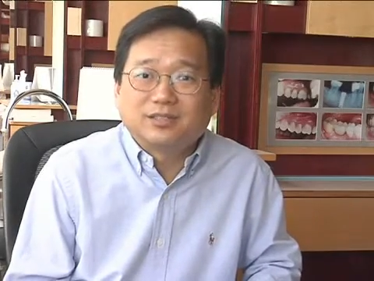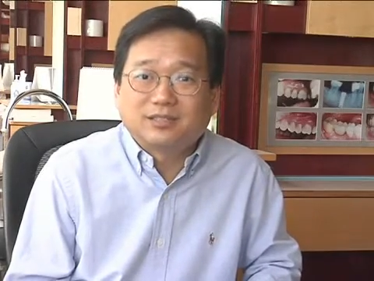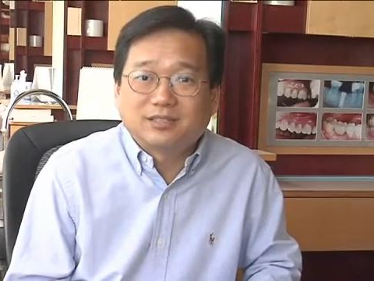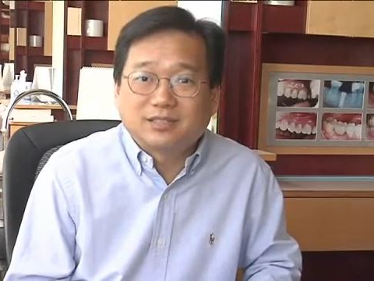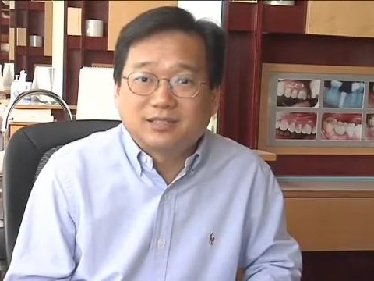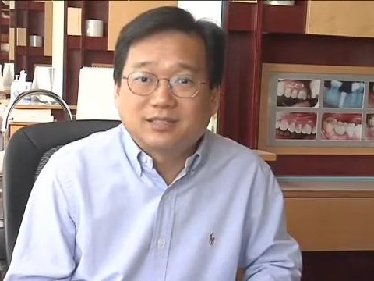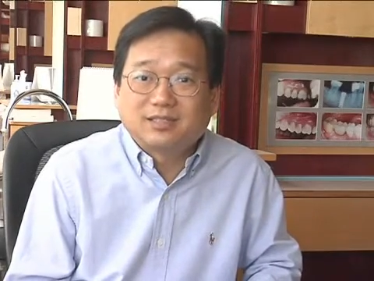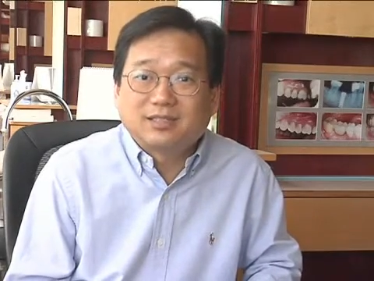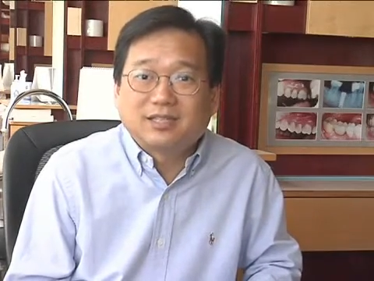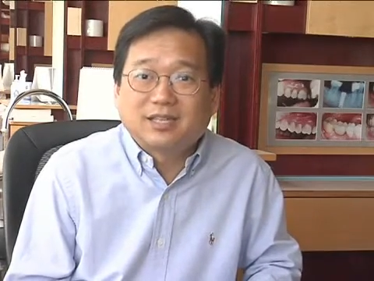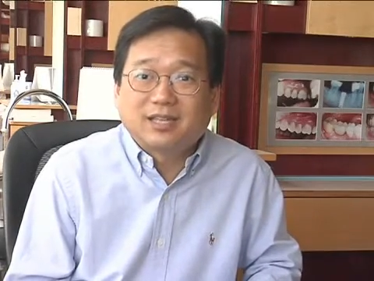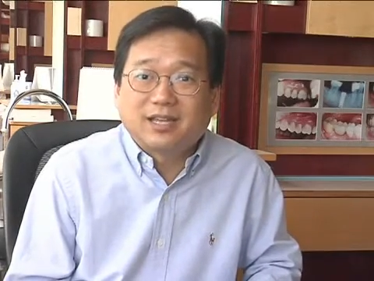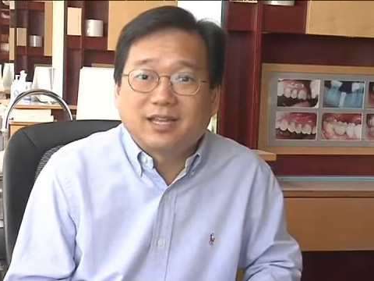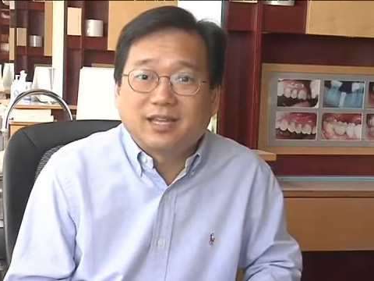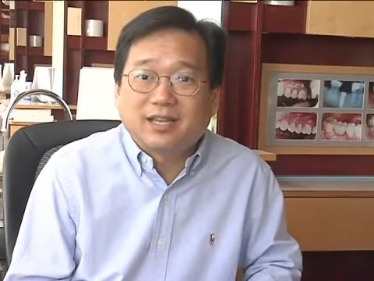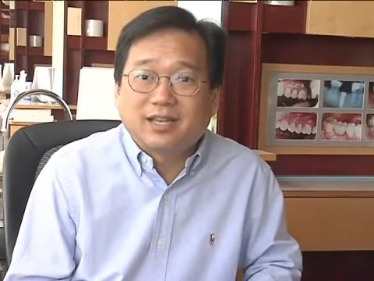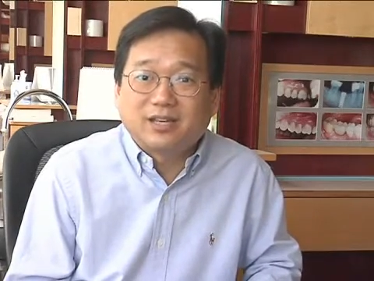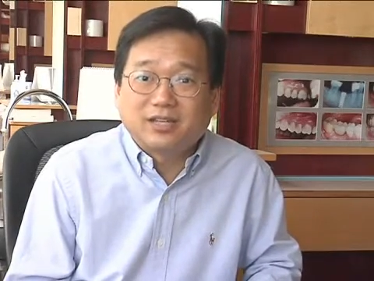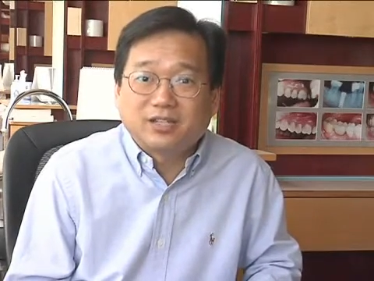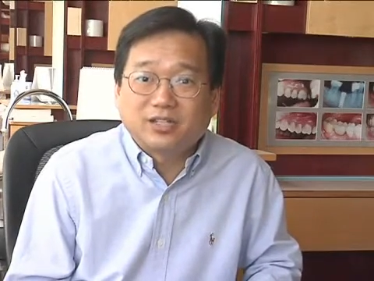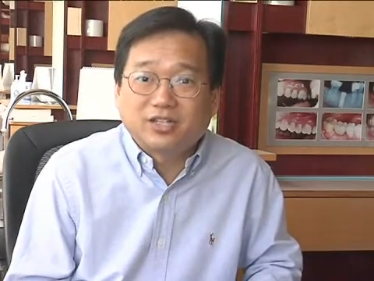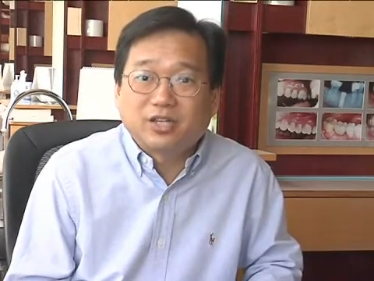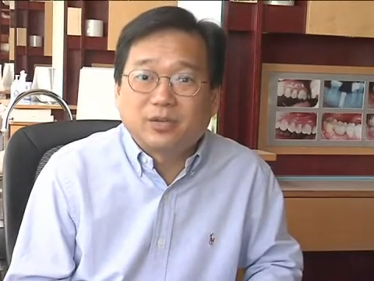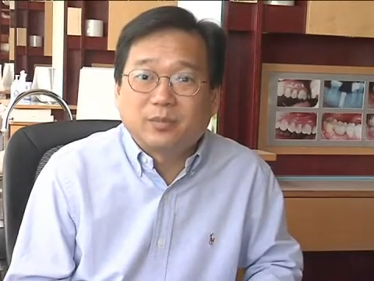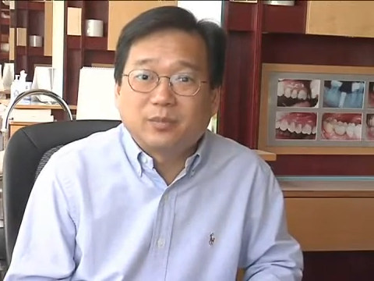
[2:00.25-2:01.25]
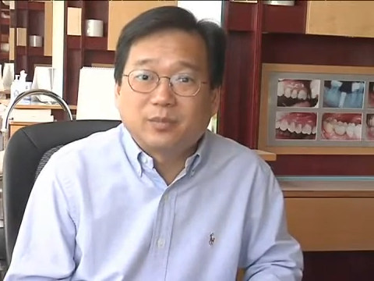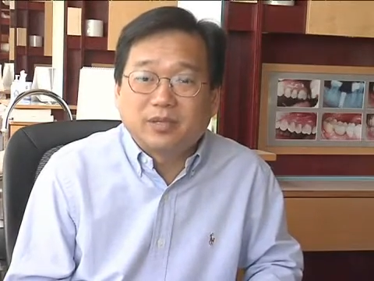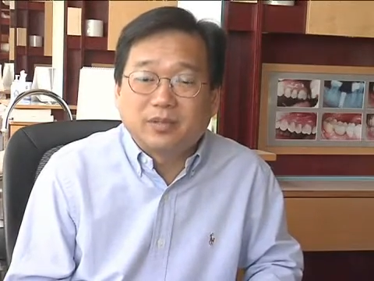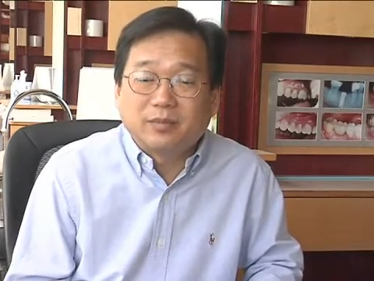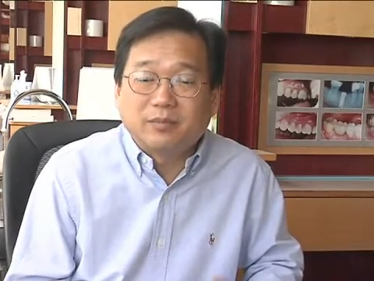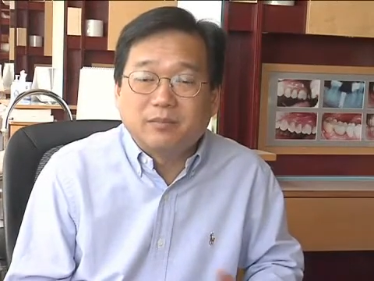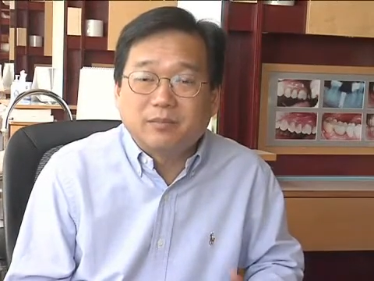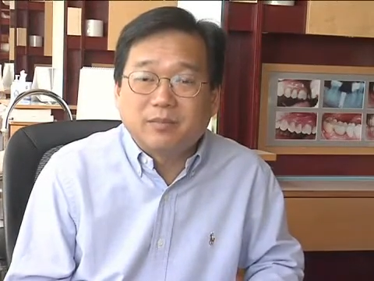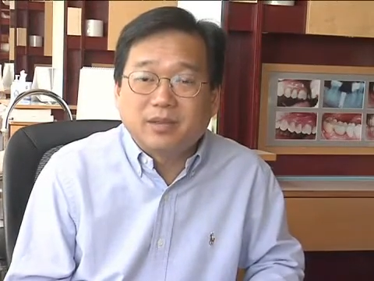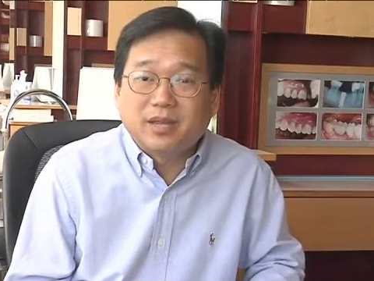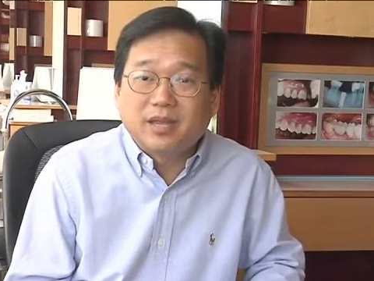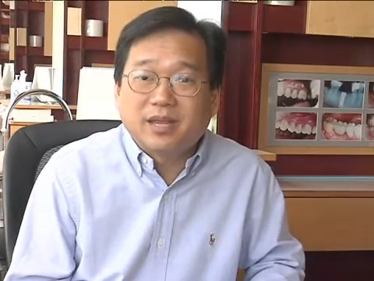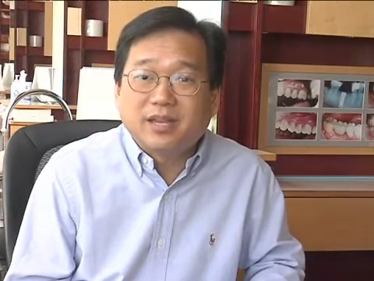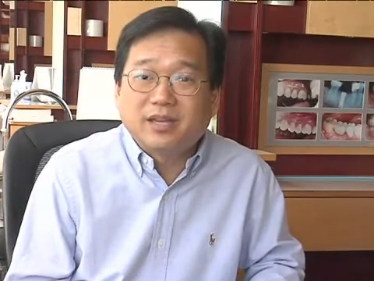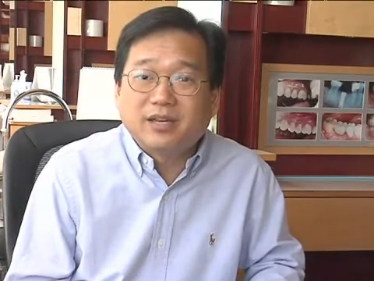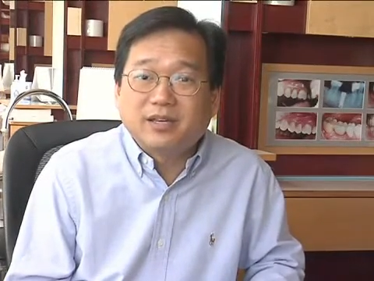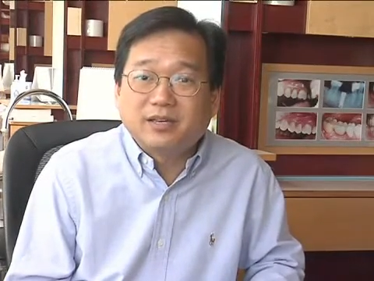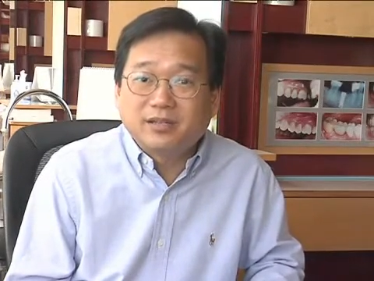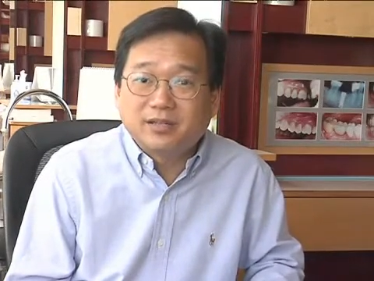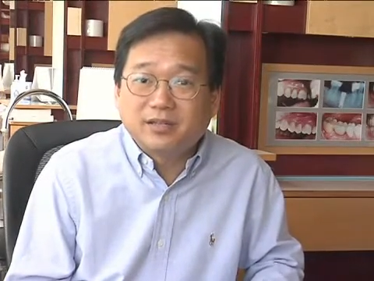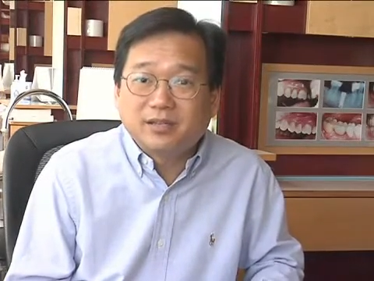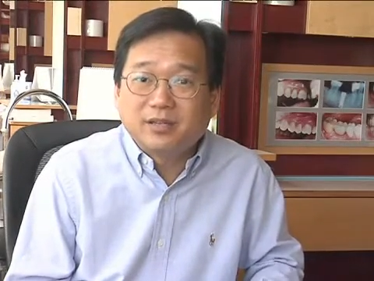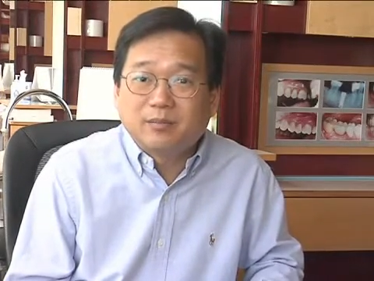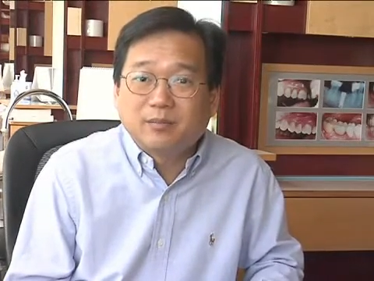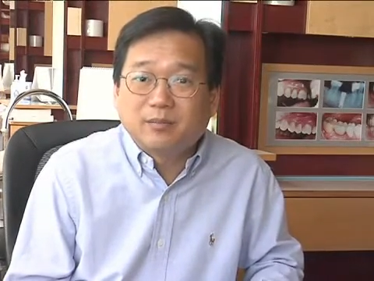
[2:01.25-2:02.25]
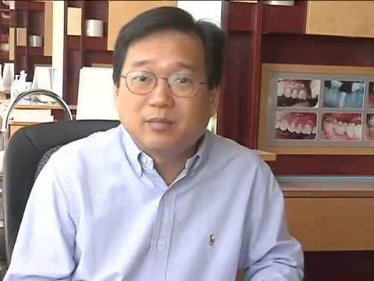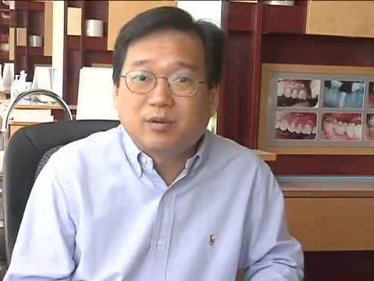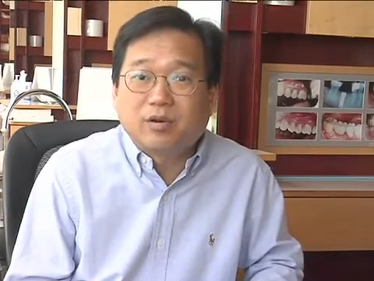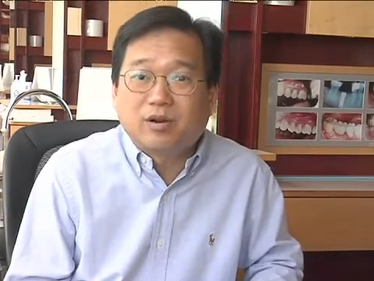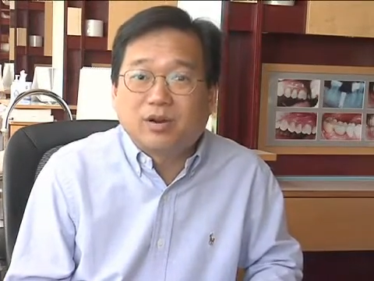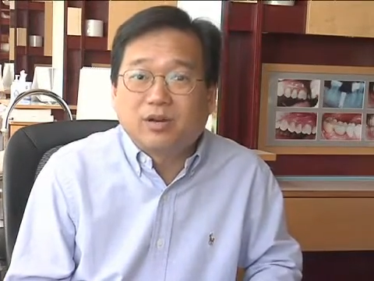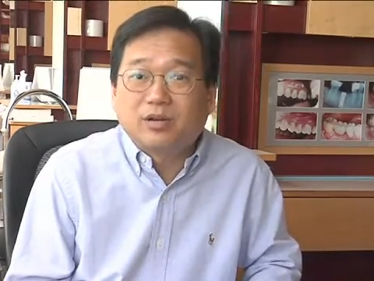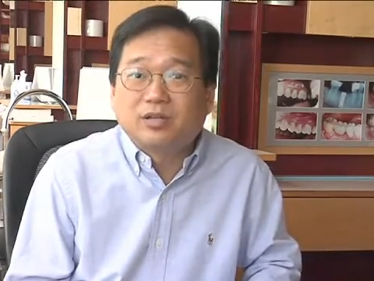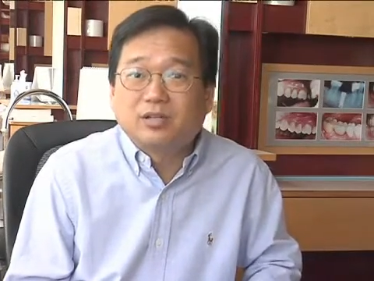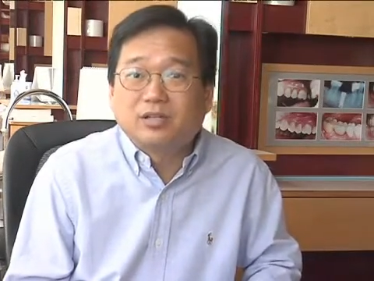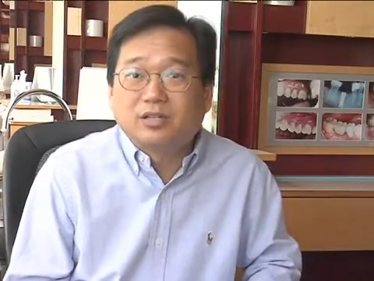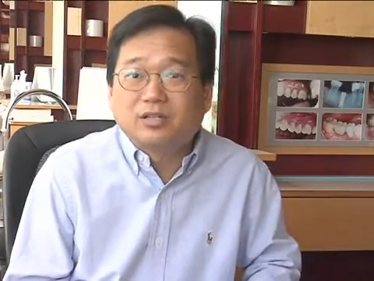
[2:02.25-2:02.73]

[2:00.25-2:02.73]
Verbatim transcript: to stay, and it's going to be the main part